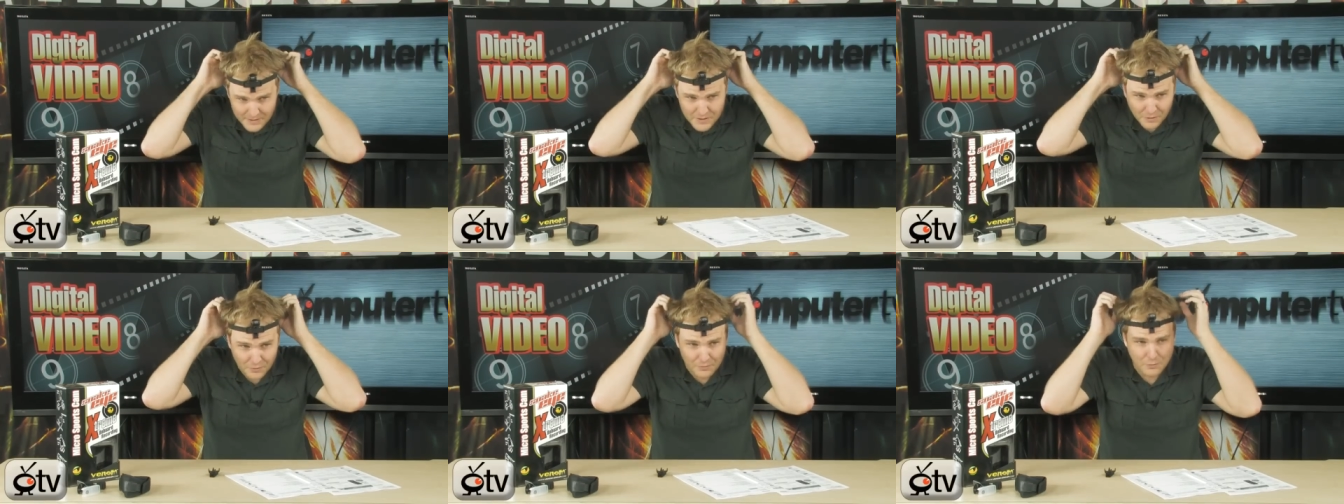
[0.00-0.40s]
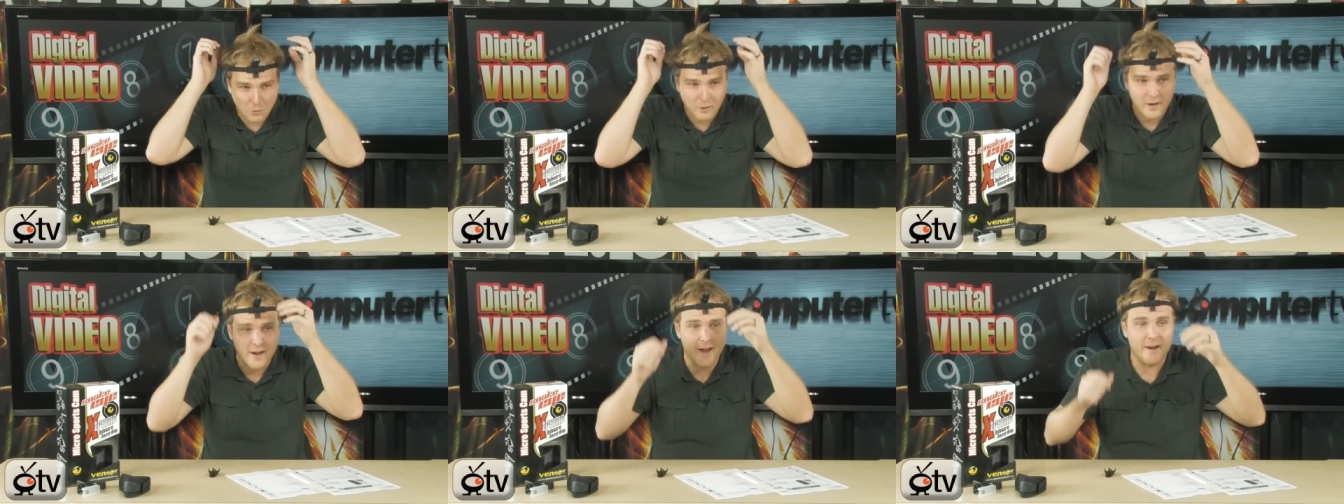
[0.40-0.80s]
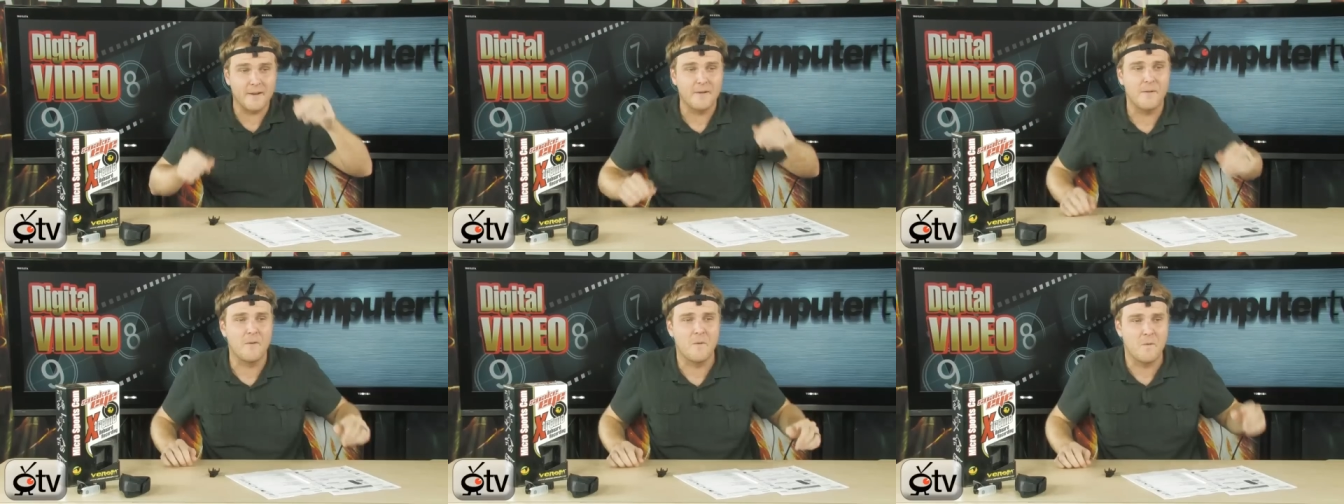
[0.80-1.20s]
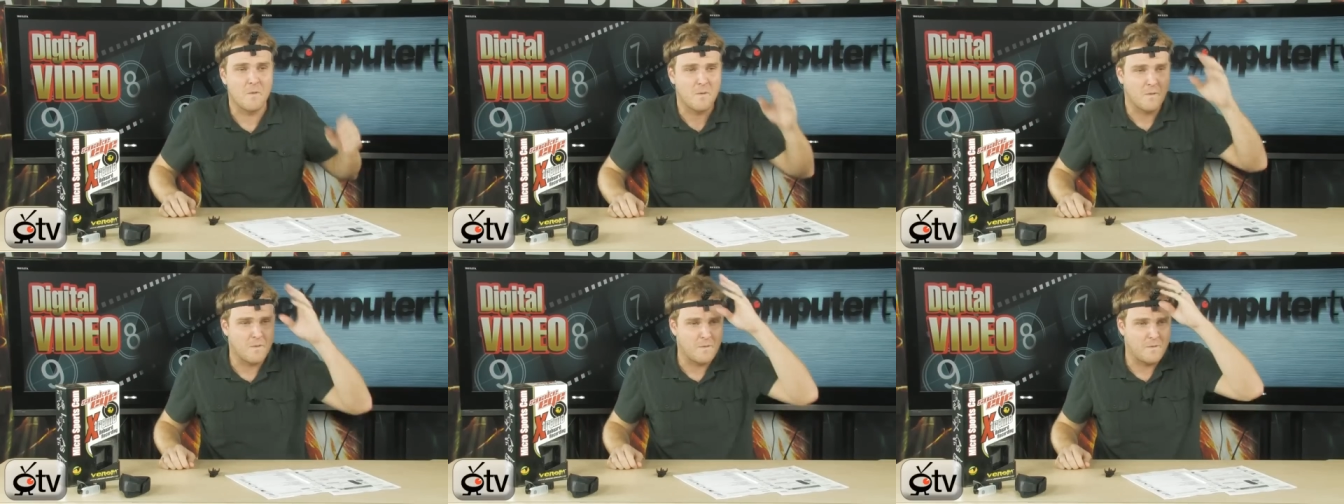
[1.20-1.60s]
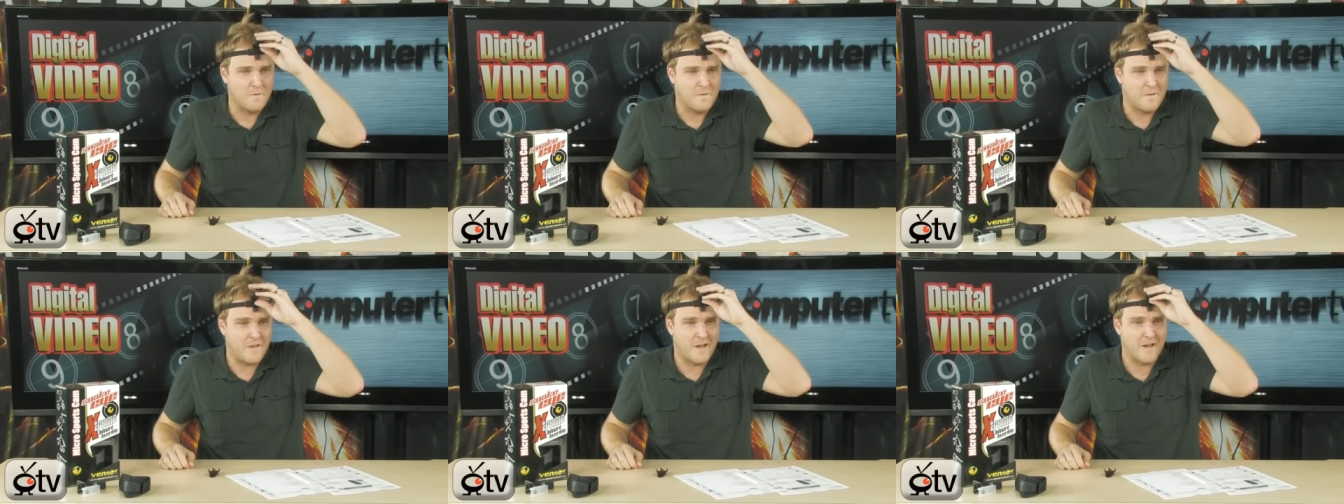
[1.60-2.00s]
to your forehead?
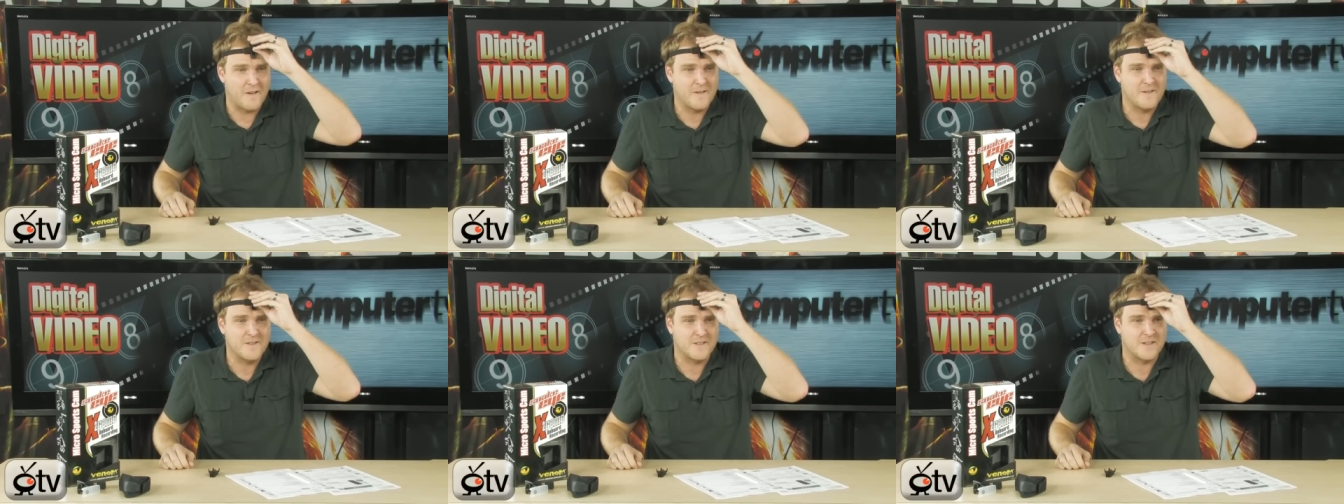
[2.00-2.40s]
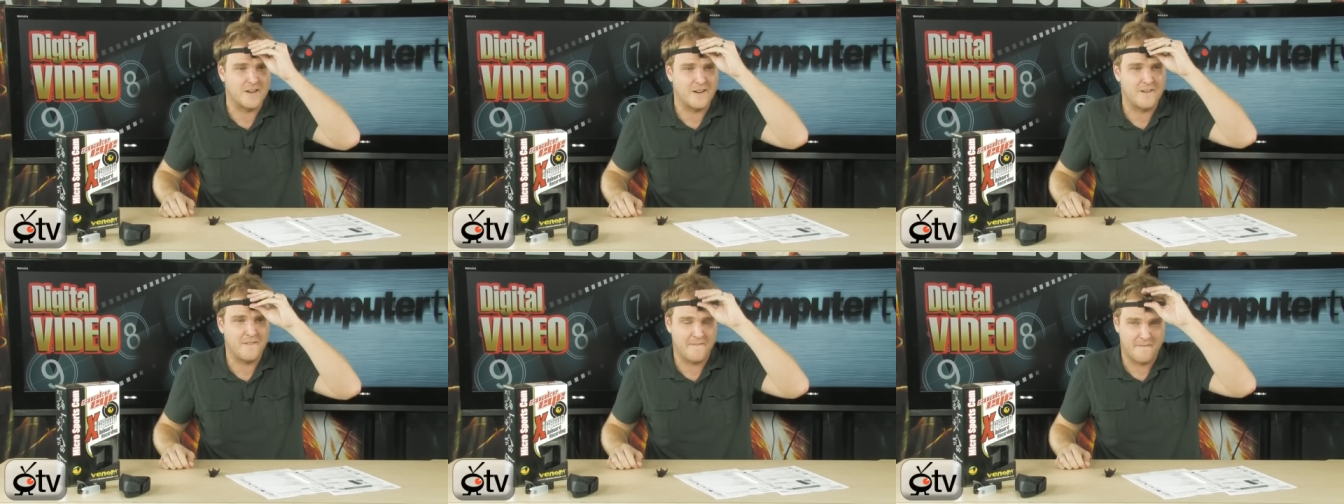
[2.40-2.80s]
Yeah, see?